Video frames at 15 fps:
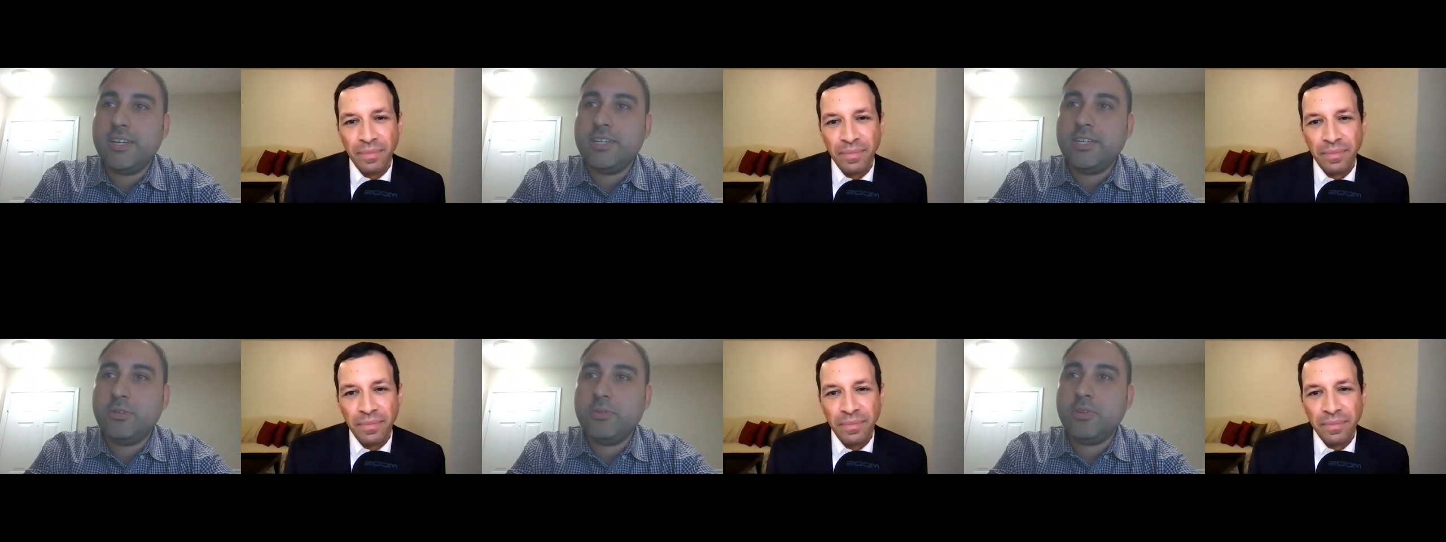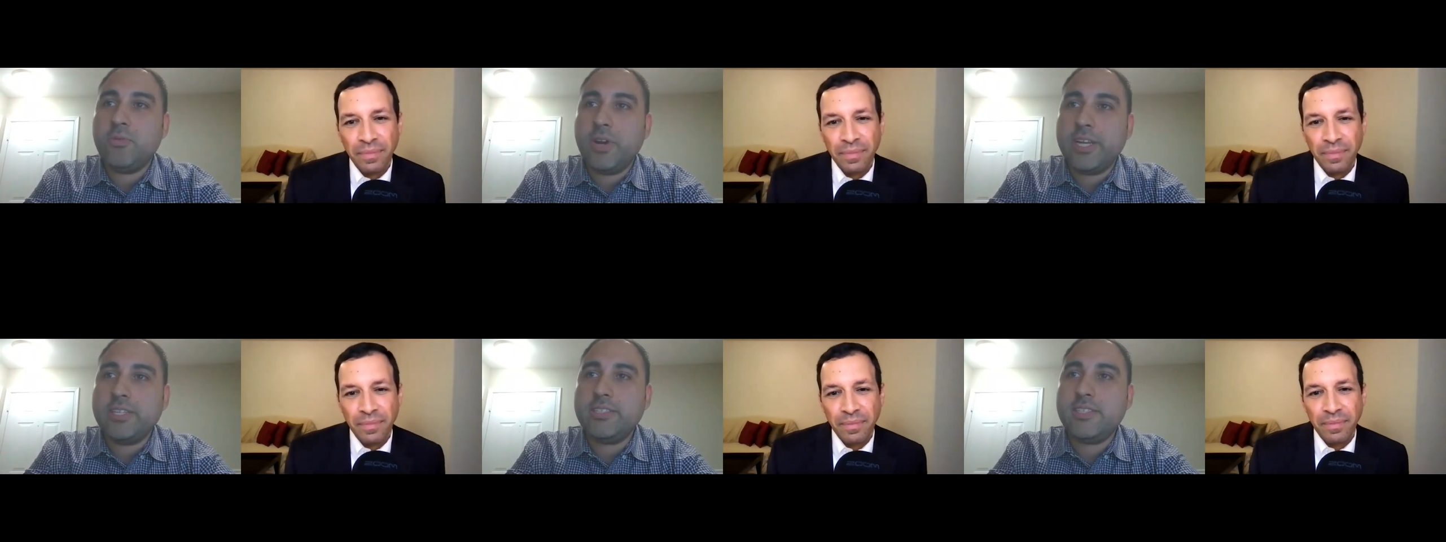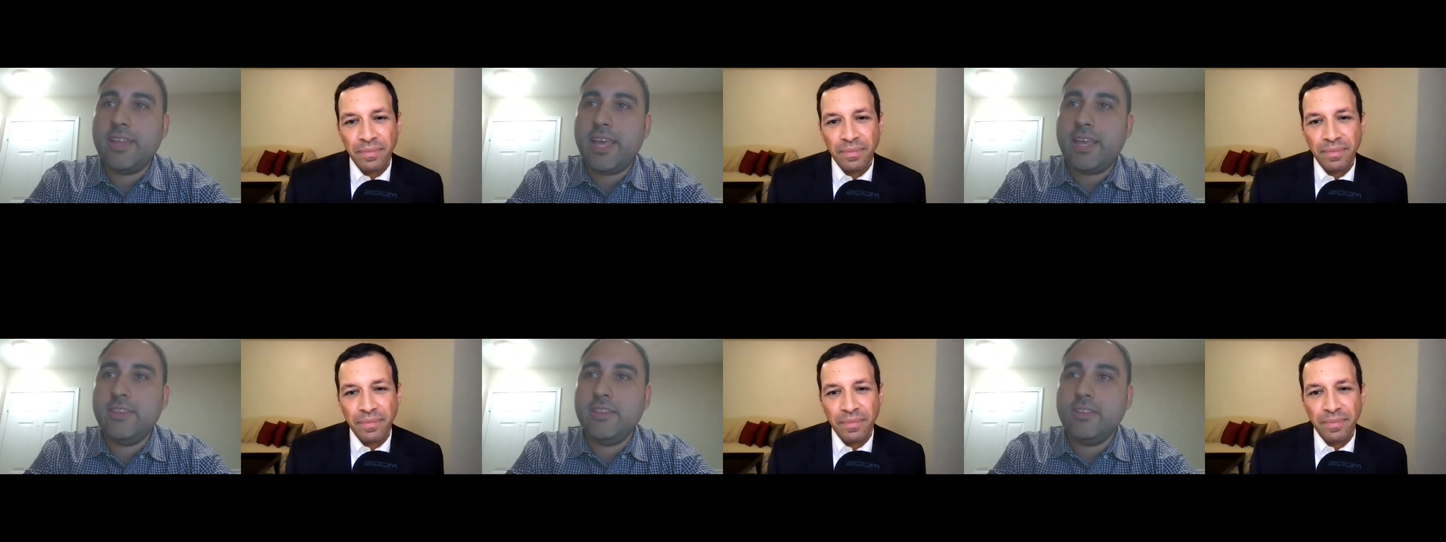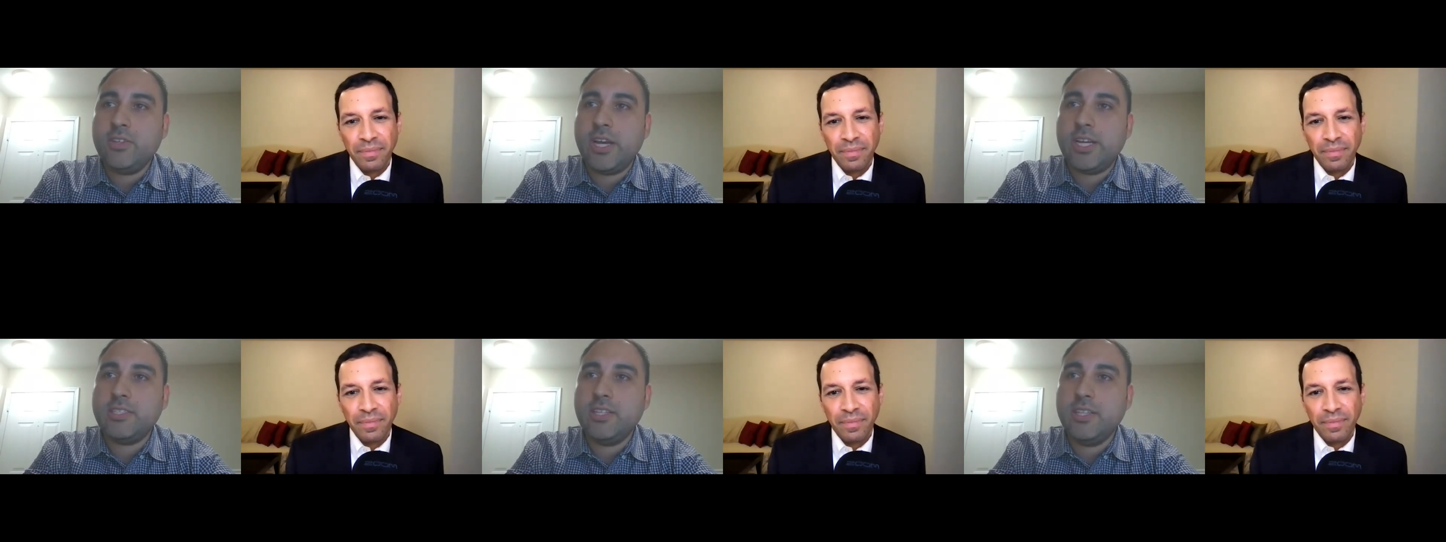Speaker 1: human race that
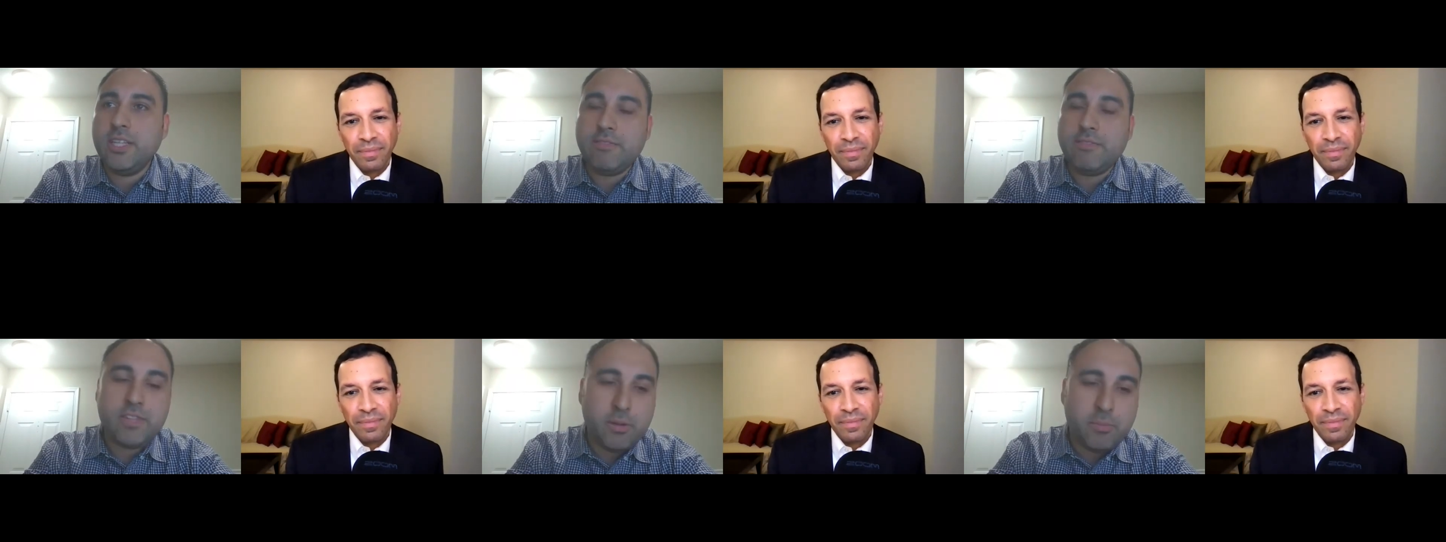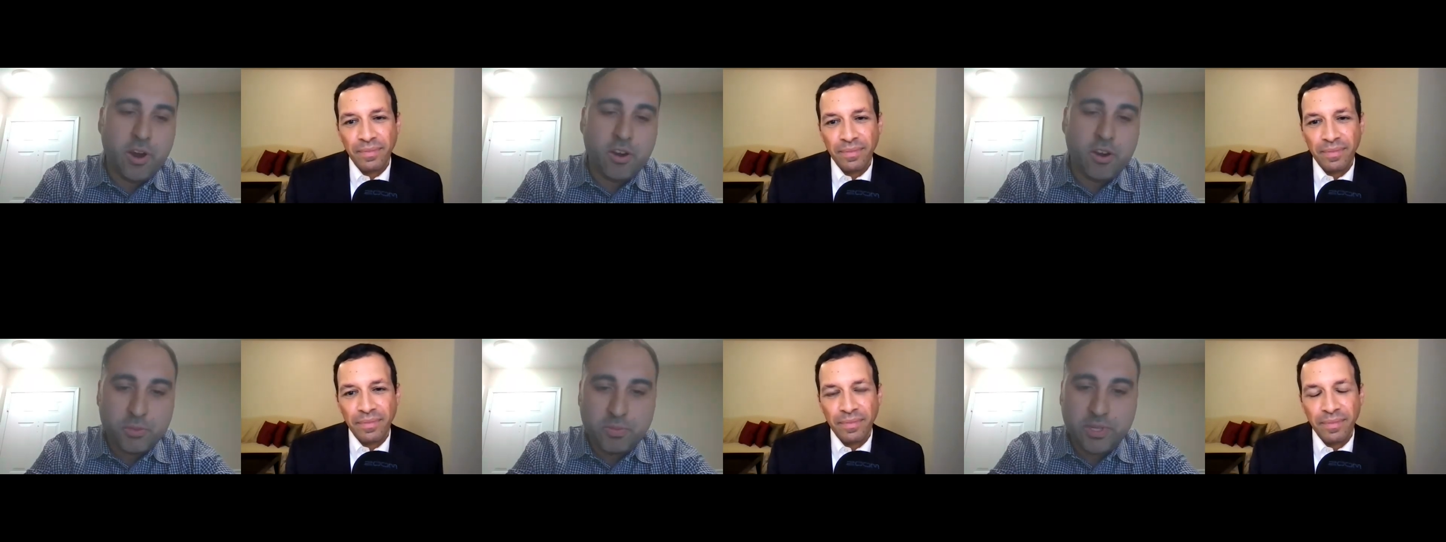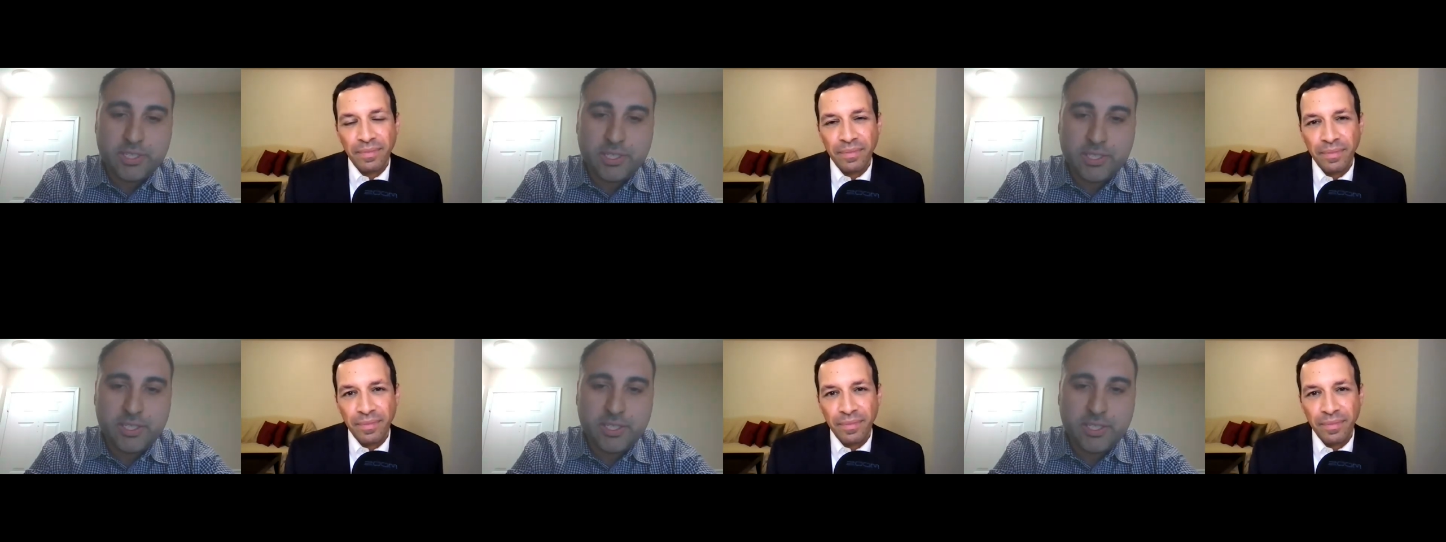tries to lift up our species